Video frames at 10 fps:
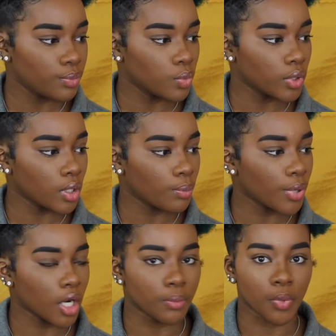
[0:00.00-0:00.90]
real
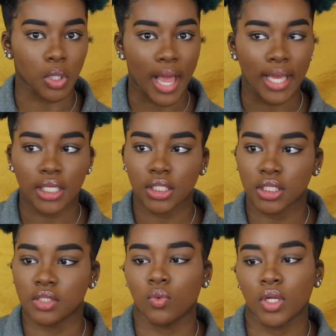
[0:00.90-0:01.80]
purple like.
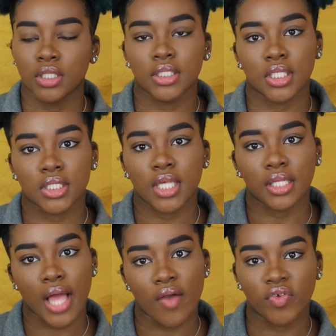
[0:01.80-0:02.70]
It, well, it did say
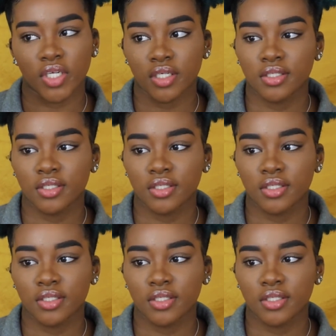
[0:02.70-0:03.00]
lavender.